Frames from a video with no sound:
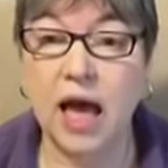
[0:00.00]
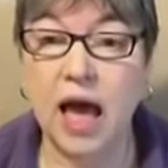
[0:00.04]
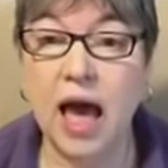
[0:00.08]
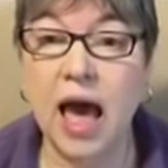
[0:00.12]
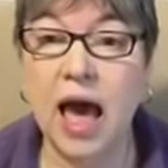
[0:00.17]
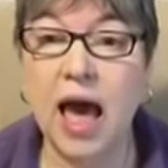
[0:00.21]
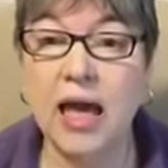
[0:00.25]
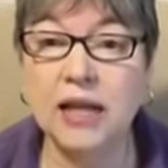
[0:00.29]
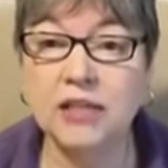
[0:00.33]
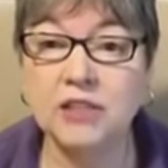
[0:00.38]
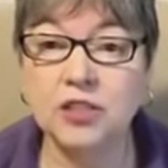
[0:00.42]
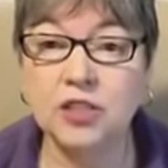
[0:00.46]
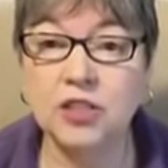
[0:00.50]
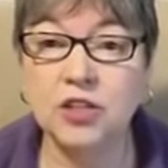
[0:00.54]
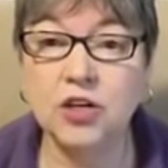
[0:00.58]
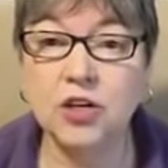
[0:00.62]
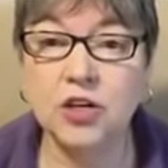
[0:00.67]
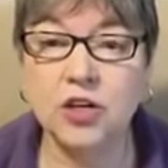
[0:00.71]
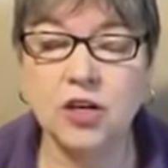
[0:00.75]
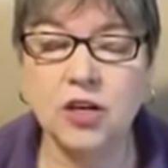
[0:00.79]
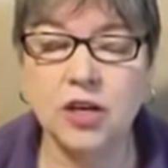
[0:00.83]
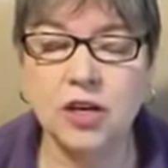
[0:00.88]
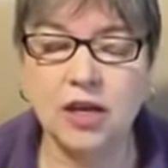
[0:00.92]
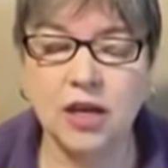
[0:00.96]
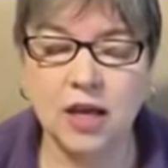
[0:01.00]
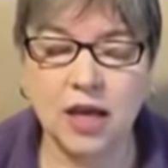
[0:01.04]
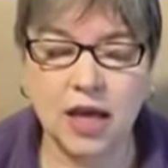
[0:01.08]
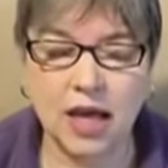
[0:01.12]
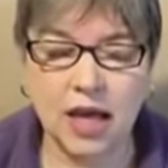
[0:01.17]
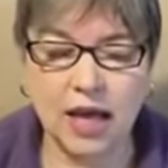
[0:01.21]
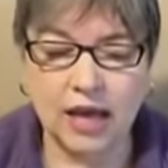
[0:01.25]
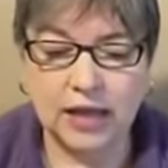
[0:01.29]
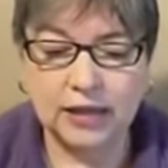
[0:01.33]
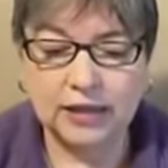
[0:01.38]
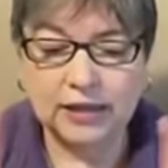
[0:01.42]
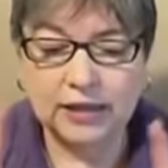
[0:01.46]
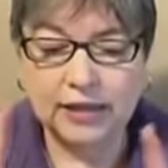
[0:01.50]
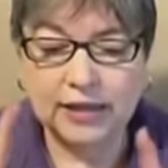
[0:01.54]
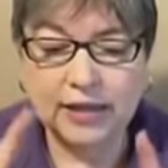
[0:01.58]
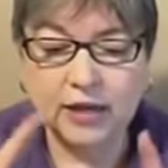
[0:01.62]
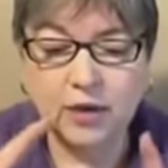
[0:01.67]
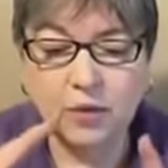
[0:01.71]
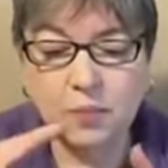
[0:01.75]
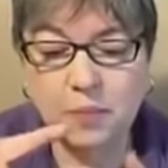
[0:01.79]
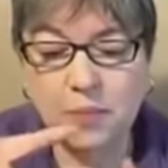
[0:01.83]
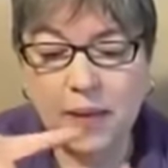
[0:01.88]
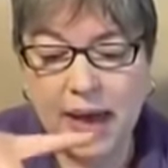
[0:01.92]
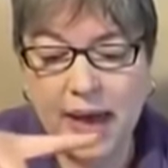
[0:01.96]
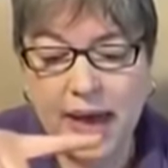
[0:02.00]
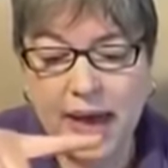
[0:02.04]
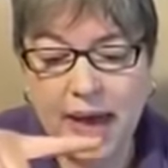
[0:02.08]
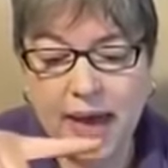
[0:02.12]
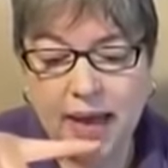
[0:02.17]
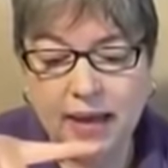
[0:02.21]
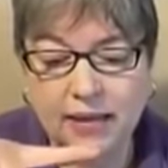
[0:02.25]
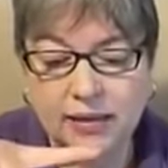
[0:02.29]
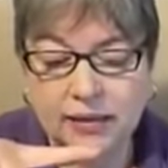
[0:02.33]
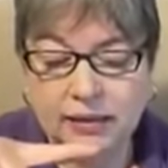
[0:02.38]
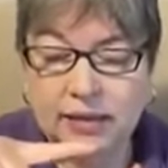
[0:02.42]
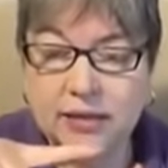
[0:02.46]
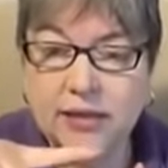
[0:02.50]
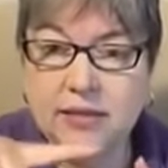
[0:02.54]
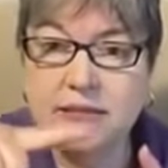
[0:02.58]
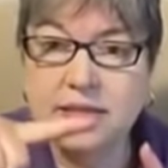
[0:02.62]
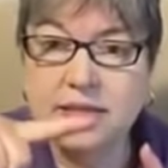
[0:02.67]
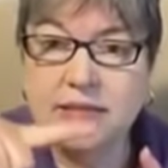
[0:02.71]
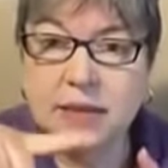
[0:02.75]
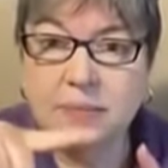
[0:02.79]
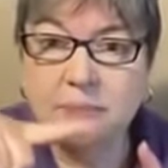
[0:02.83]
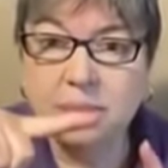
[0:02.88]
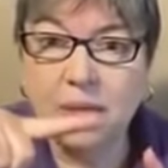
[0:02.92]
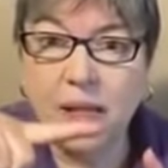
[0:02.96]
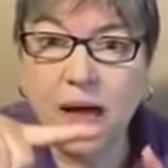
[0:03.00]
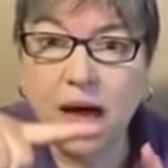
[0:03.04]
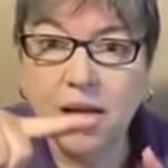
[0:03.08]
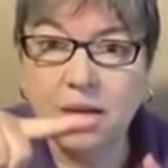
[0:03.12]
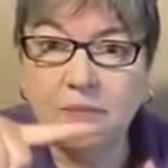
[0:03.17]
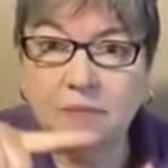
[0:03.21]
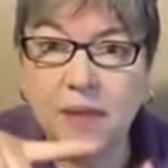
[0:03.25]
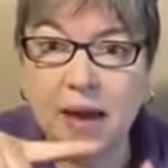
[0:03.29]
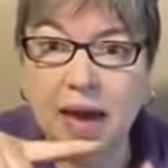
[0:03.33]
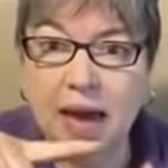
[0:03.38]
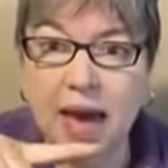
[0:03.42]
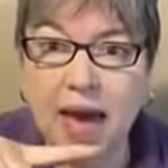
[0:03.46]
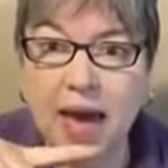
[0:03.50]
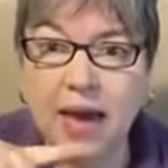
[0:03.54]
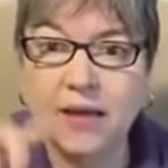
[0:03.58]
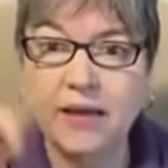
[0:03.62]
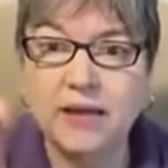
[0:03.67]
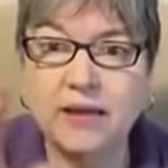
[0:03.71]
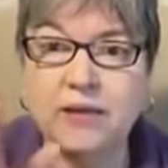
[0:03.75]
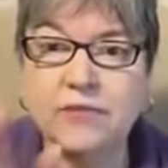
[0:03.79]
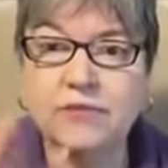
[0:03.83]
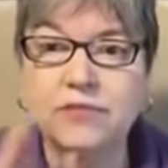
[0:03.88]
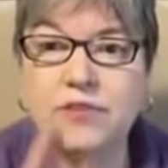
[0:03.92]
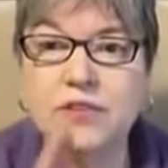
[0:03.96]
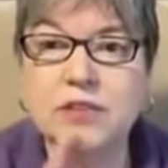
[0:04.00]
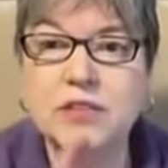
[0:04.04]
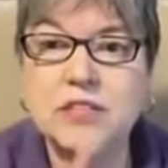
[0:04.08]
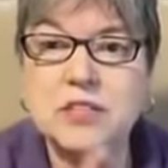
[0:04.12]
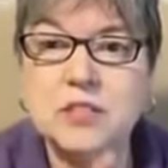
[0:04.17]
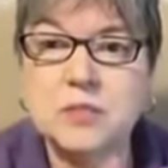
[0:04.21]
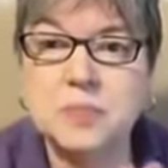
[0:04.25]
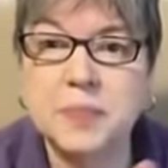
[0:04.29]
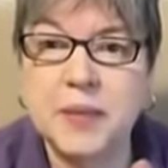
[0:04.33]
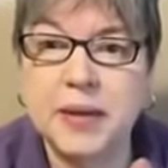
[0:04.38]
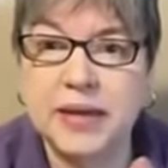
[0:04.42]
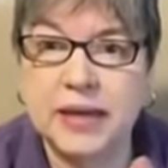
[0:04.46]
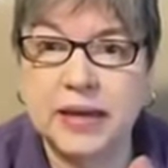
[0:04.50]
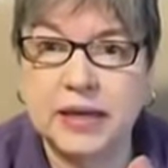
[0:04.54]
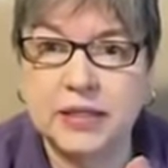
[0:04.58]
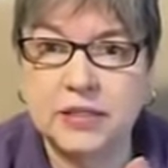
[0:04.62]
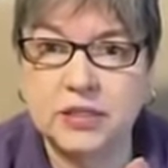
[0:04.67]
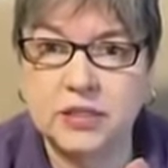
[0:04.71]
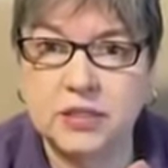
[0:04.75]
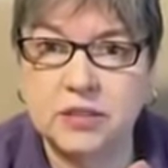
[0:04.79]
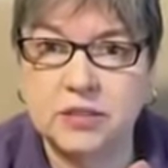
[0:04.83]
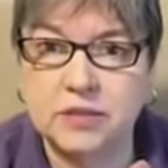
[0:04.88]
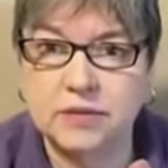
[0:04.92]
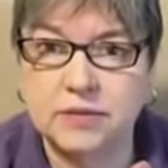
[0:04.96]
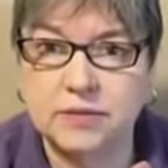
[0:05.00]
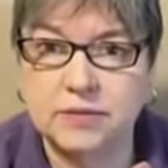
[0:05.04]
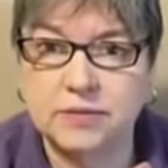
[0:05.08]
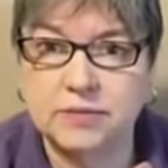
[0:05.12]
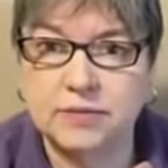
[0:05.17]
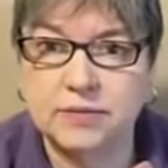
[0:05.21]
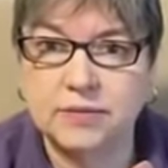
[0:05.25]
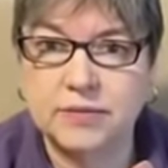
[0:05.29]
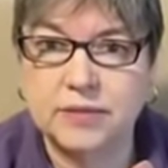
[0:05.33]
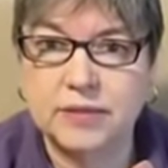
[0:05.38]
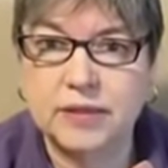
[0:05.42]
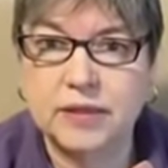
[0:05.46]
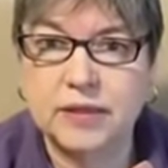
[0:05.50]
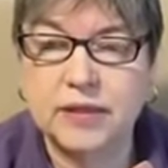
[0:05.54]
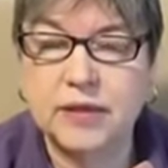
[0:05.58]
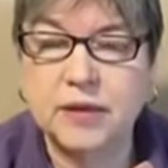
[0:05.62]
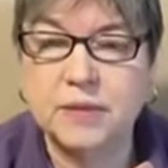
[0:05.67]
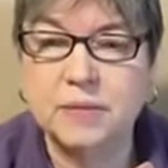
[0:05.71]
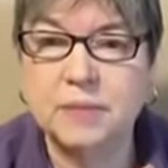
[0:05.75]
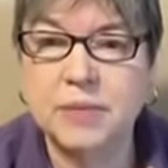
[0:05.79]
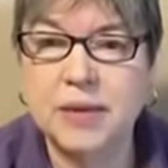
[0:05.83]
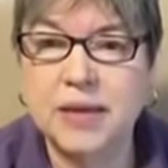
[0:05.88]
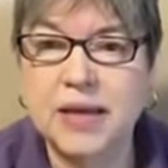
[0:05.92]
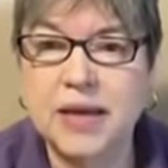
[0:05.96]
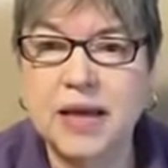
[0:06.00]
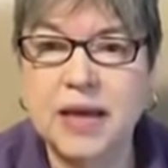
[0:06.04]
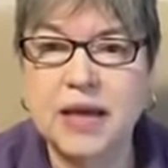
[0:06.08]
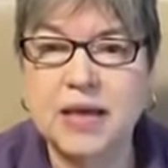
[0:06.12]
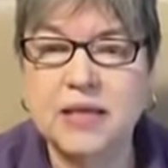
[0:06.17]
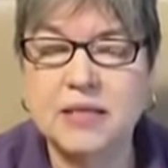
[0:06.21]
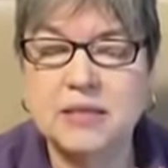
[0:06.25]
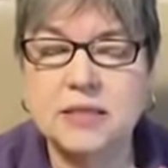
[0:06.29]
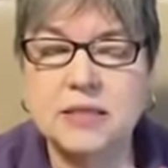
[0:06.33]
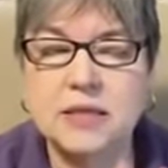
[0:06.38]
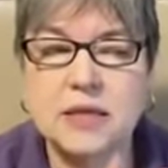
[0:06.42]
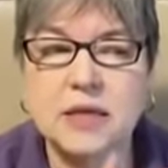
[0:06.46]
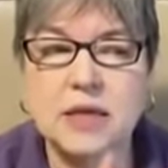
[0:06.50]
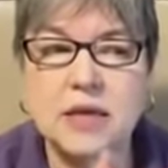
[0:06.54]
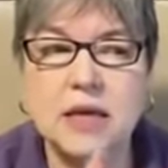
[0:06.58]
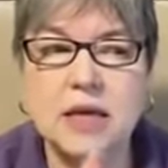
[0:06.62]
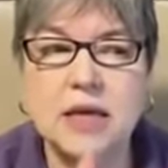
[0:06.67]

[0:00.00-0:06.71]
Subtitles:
I took a little Ziploc bag full of spinach because